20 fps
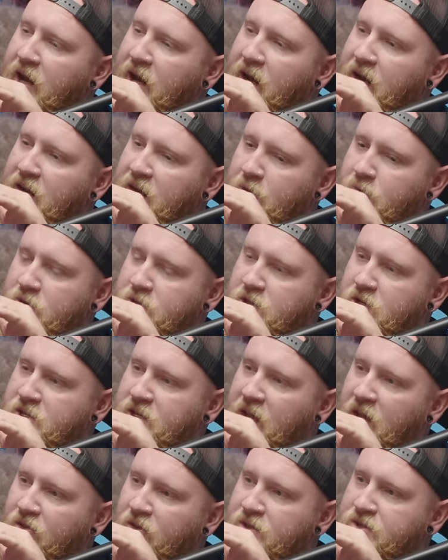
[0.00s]
and it would
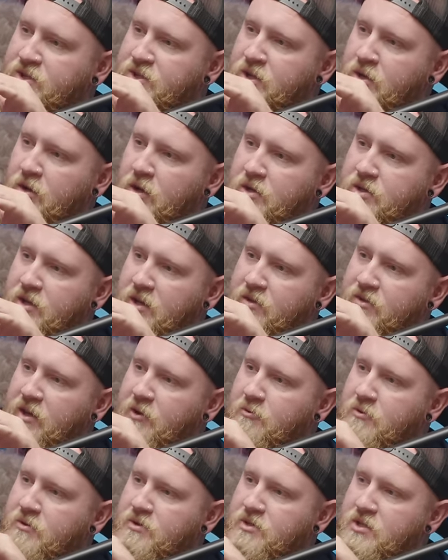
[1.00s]
just get the soot, and
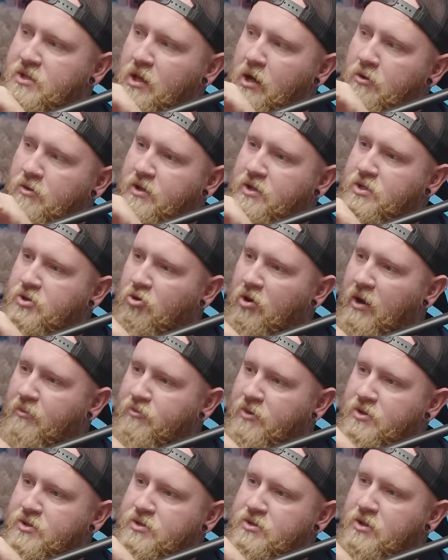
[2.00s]
they would slowly
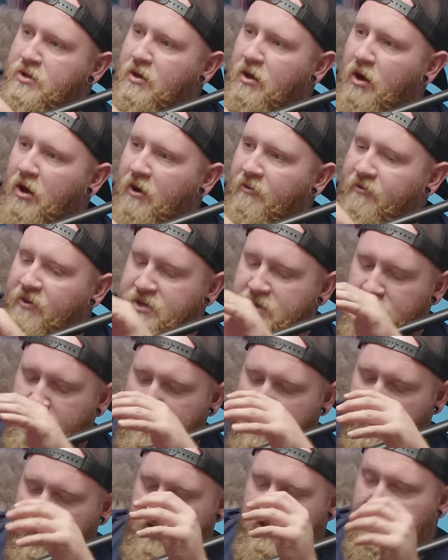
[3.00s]
scrape the soot off until
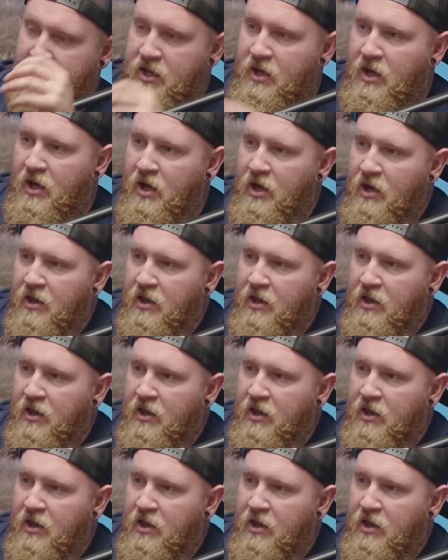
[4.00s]
they had, like,